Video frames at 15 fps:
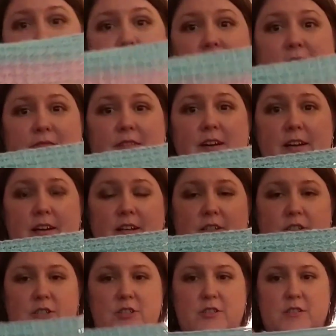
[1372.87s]
and I
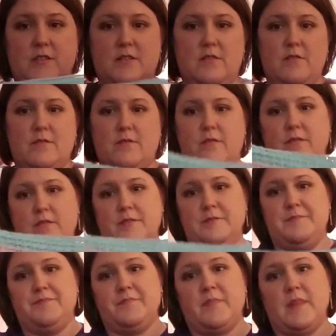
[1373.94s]
finished. Oh,
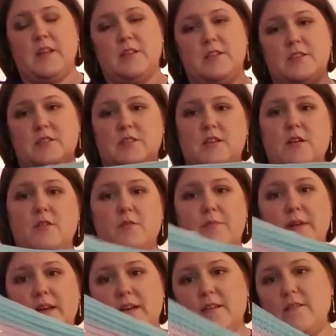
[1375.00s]
it's so
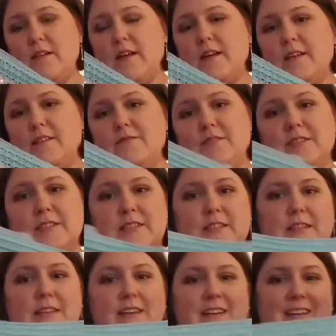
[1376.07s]
big you can't even
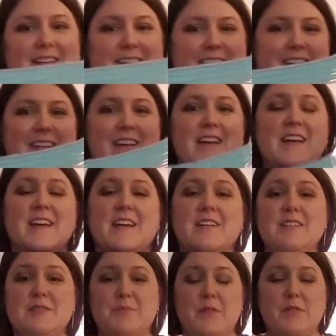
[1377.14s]
see, because
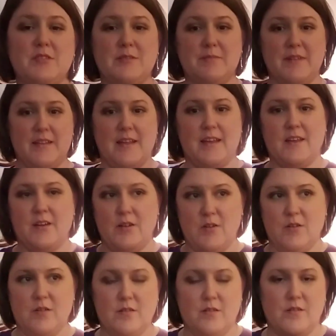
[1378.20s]
it's supposed to be like
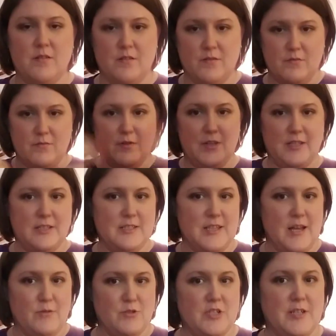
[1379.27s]
really
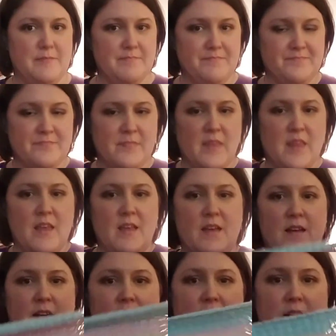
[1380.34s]
slouchy.
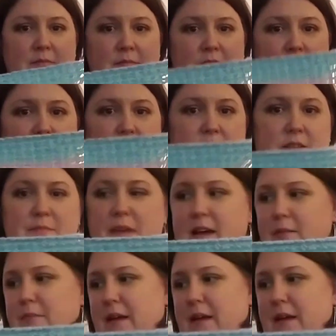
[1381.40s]
So here's the back